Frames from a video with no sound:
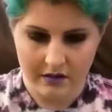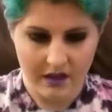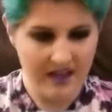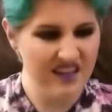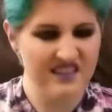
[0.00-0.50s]

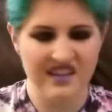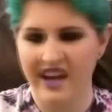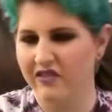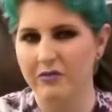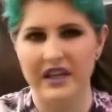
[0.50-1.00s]
It doesn't
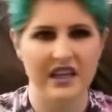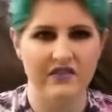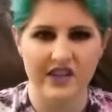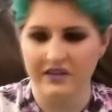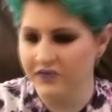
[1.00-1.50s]
have to be
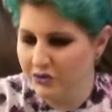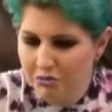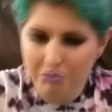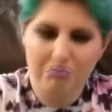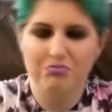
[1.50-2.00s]
even. If you
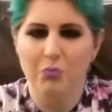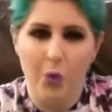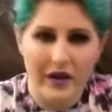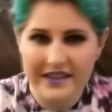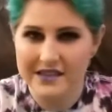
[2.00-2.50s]

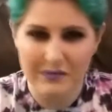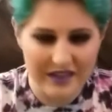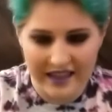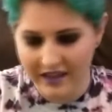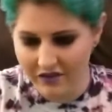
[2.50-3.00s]
want it to be
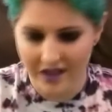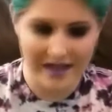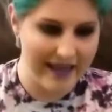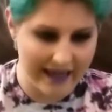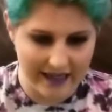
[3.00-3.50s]
even, it
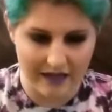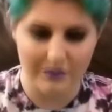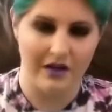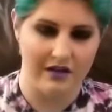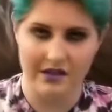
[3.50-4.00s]
can,
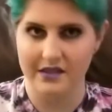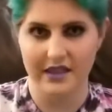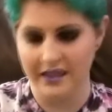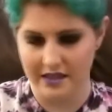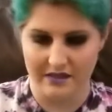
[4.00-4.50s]
but honestly,
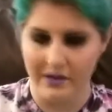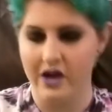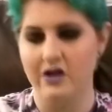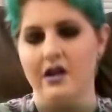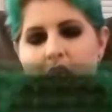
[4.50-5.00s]
it doesn't
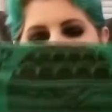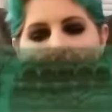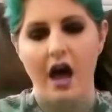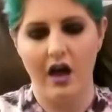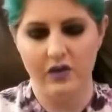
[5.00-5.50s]
matter.
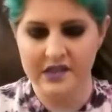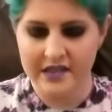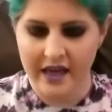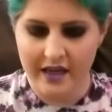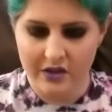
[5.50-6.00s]
I always
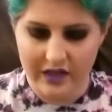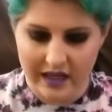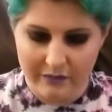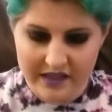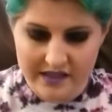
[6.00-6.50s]
say you
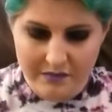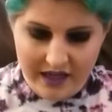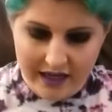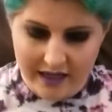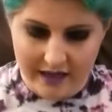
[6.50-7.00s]
can't mess up
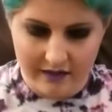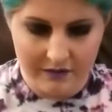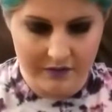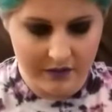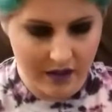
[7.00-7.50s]
tie-dye
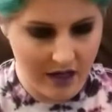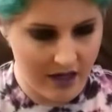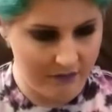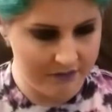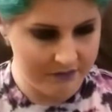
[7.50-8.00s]

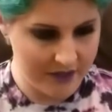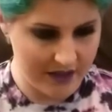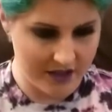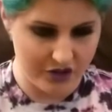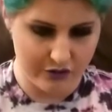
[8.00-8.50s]

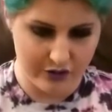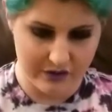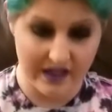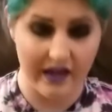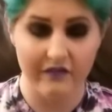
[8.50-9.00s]
unless you
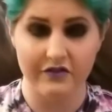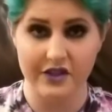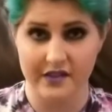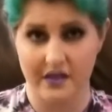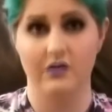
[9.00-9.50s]
use every
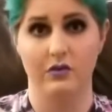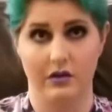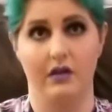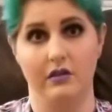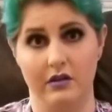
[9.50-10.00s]
single
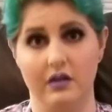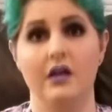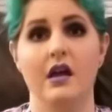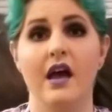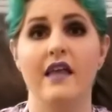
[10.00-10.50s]
color
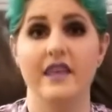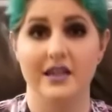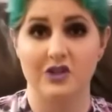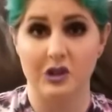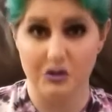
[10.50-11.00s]
and then it
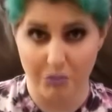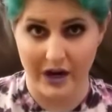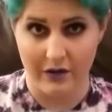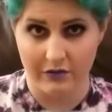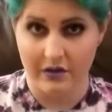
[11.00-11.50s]
turns
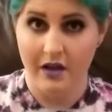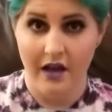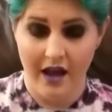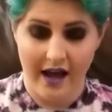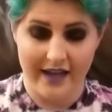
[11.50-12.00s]
brown.
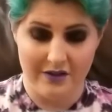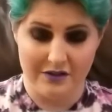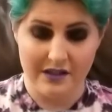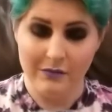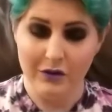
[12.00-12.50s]
I know
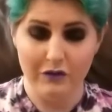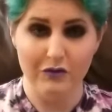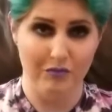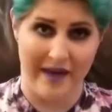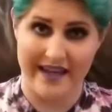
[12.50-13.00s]
some of
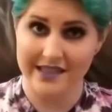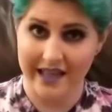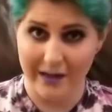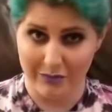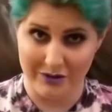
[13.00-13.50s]
you past
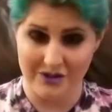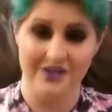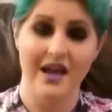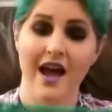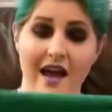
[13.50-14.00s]

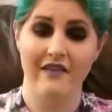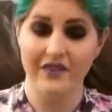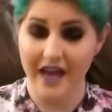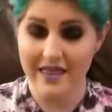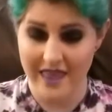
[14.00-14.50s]
campers have
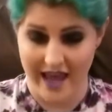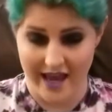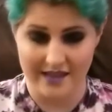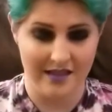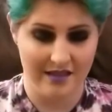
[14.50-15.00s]
done that.